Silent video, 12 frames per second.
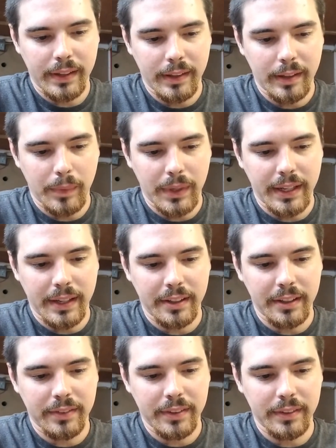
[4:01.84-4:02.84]
the beginning
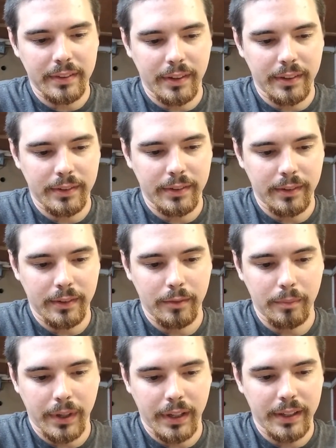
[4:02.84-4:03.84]
of it doesn't
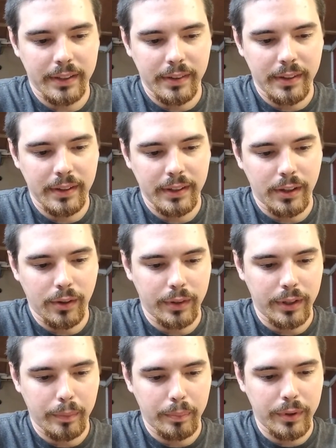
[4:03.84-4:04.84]
mind going
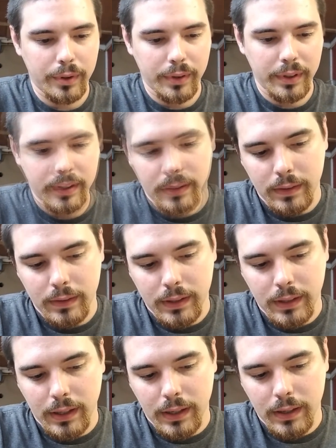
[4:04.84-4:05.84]
up to it.
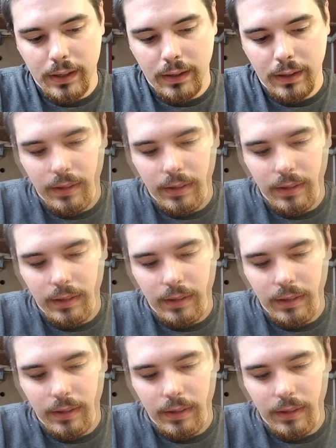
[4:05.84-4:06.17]
Okay.